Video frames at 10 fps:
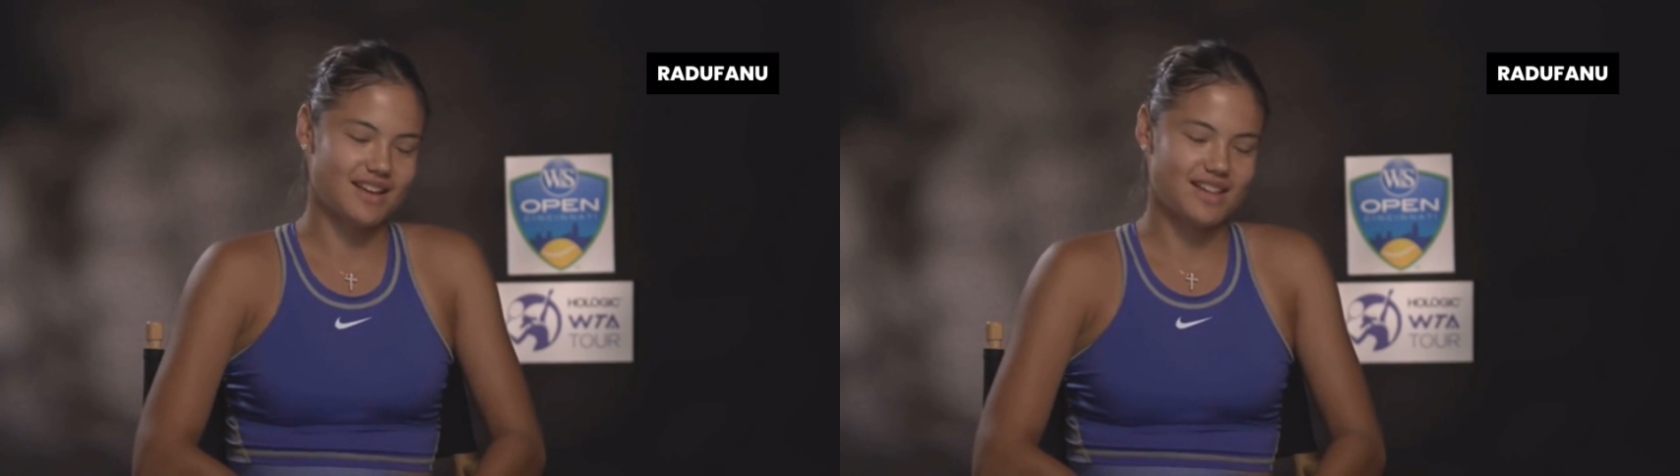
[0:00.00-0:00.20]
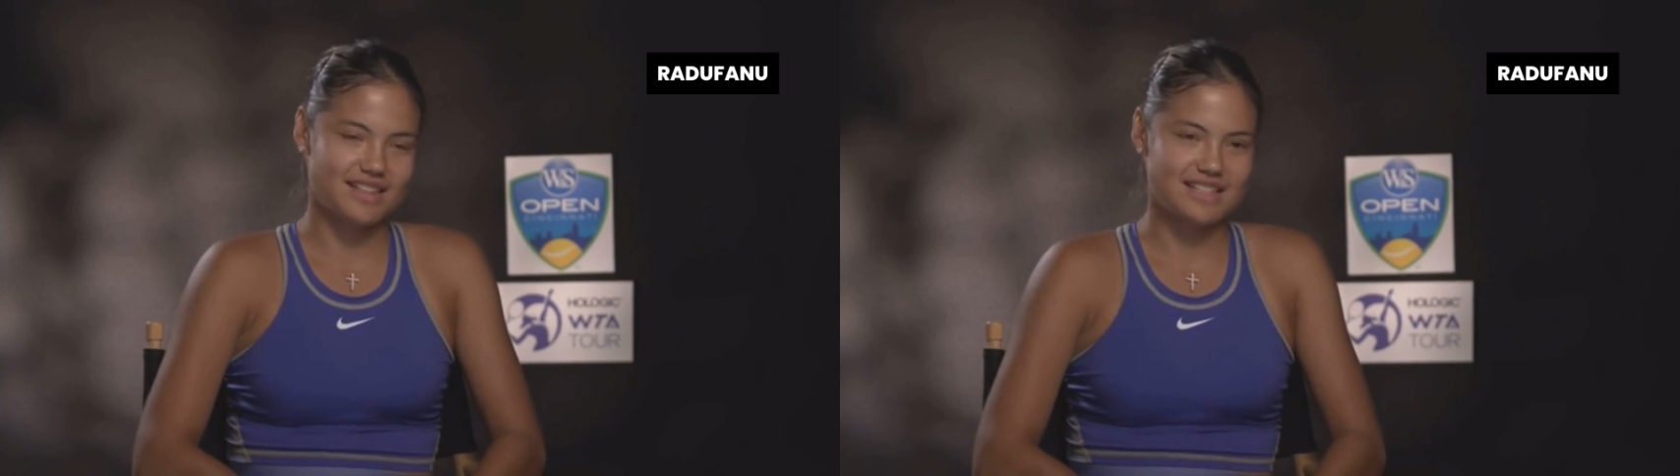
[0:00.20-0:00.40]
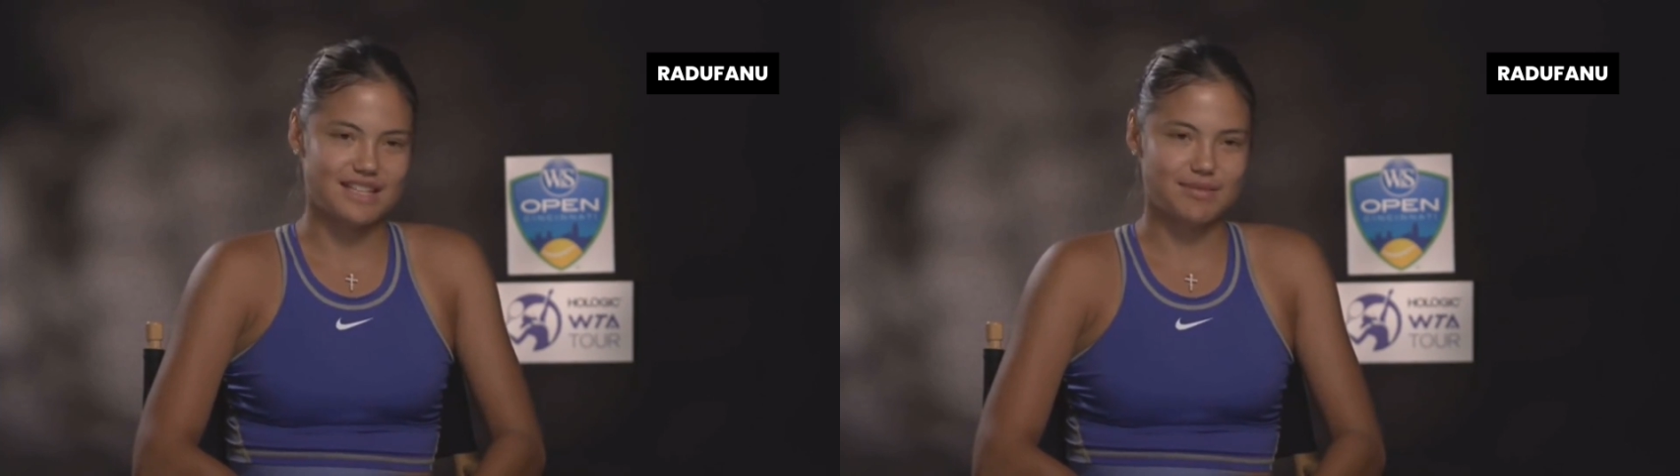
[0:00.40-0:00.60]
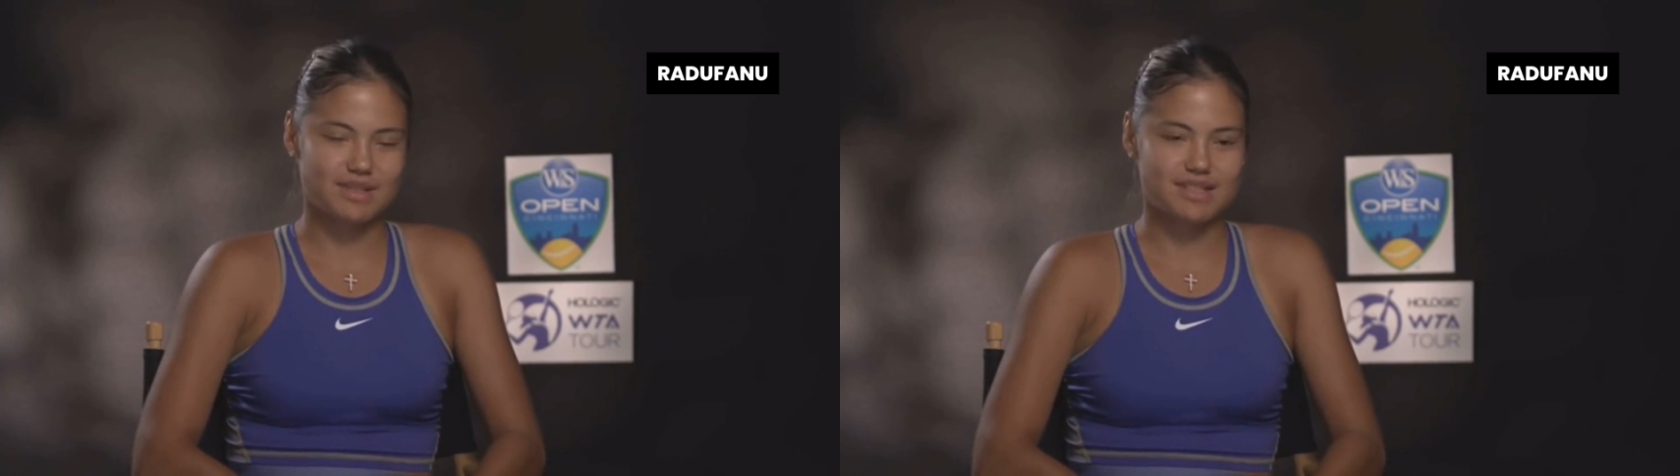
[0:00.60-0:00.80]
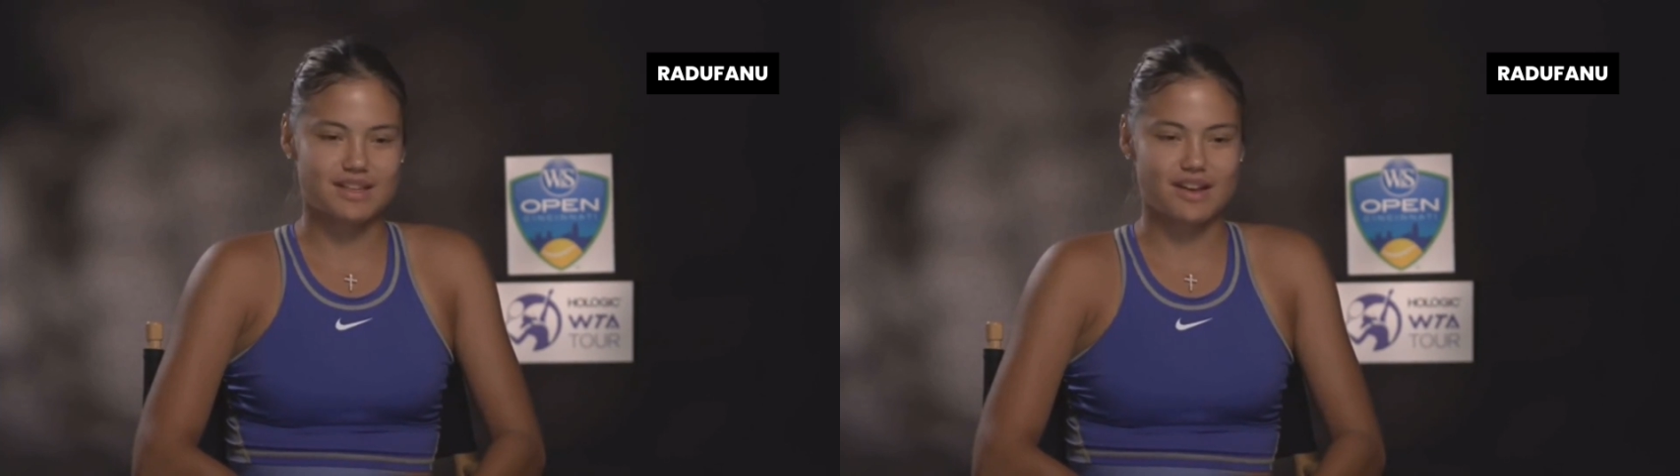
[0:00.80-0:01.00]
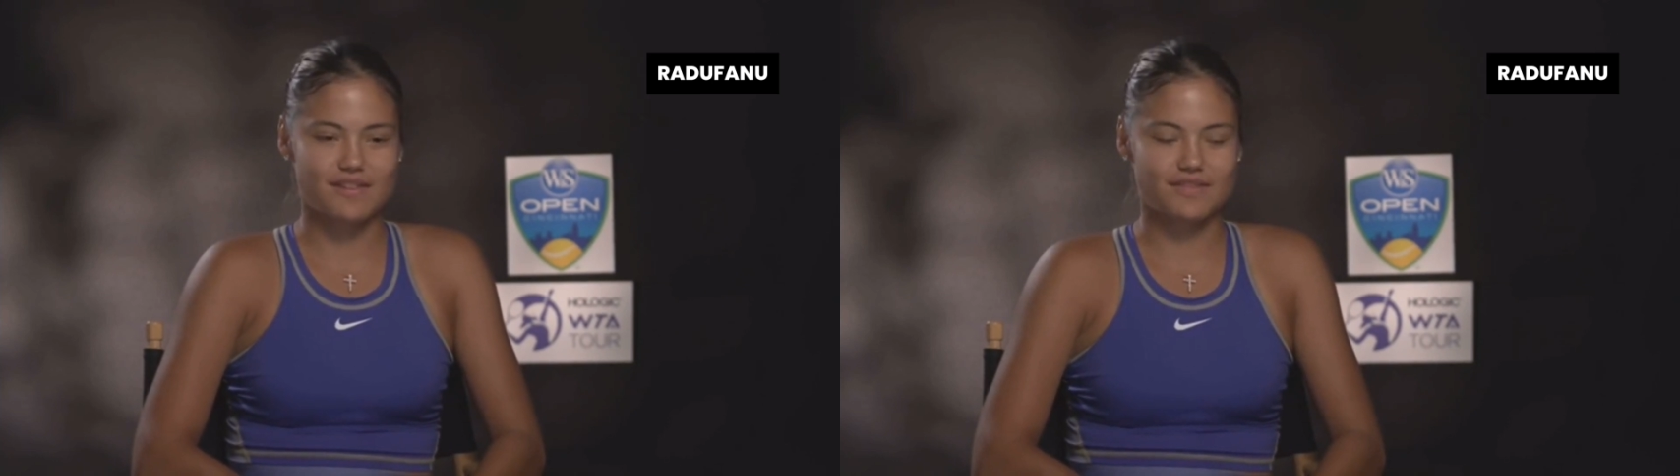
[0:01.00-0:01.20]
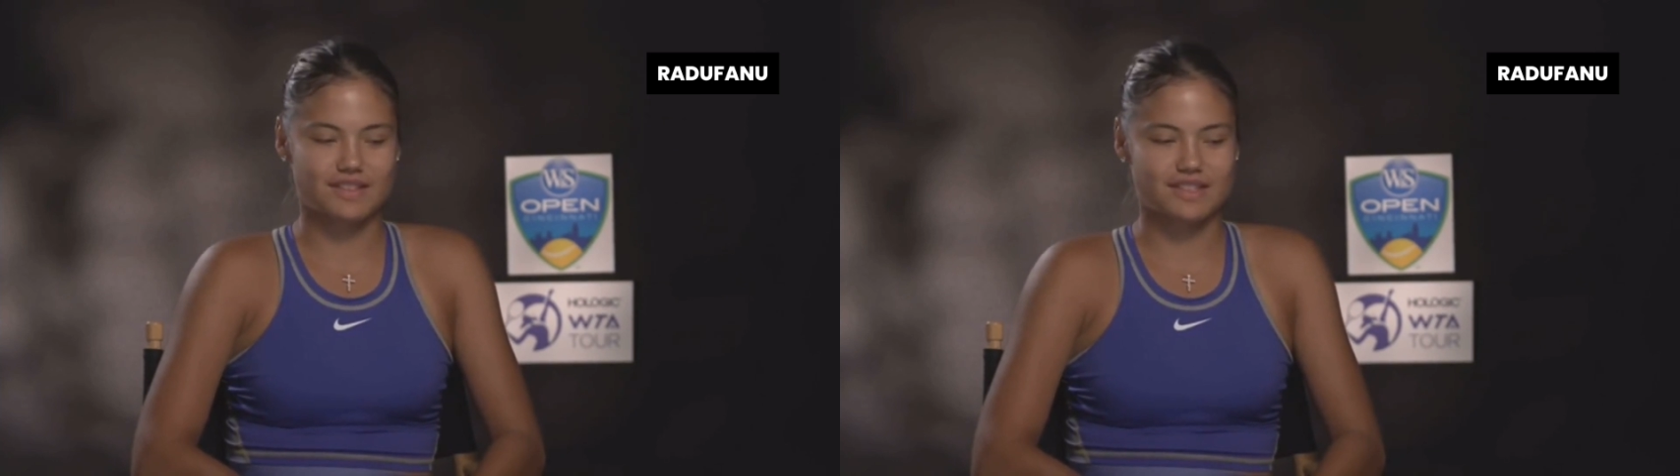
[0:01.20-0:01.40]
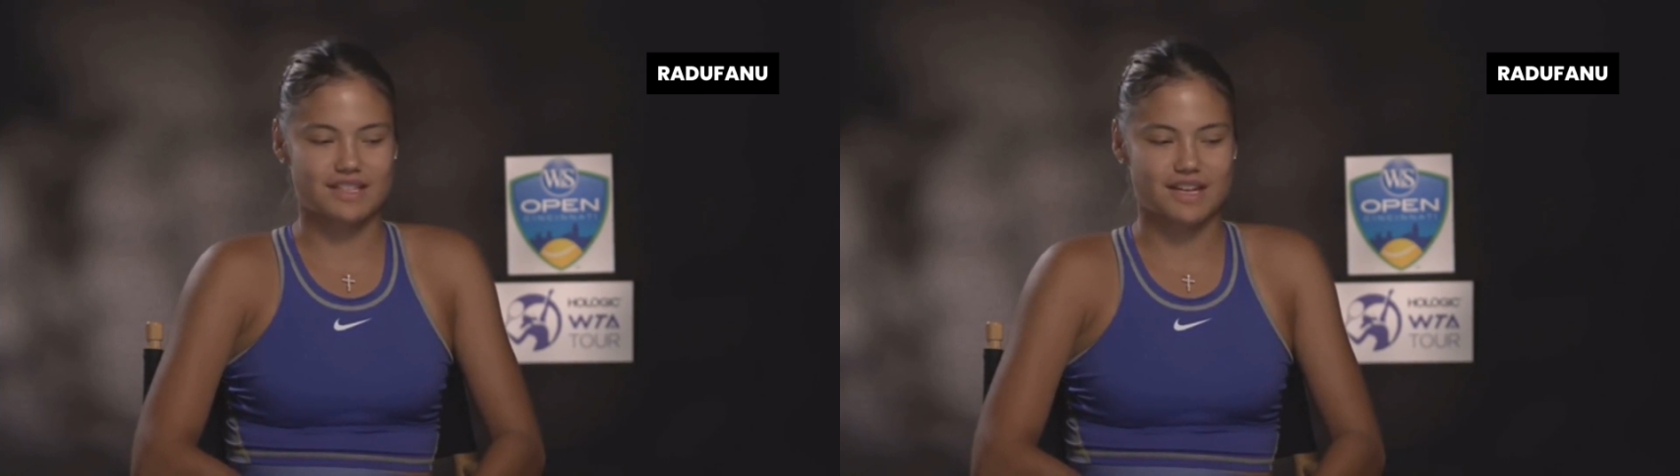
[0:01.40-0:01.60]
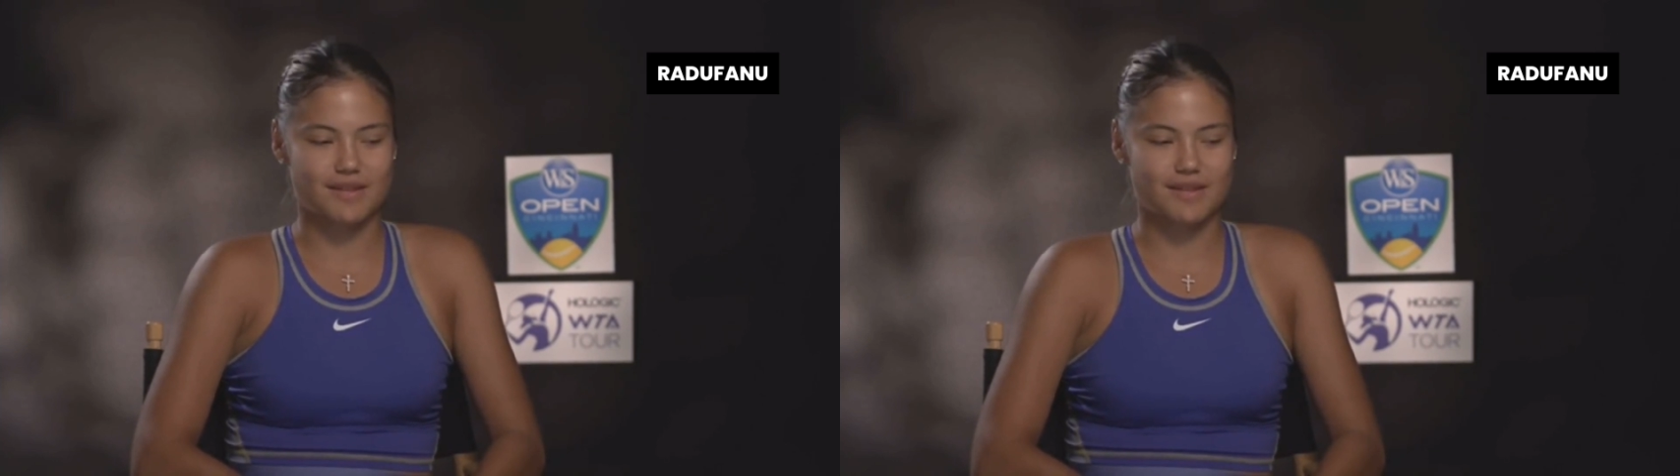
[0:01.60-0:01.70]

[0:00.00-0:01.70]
the team and staff and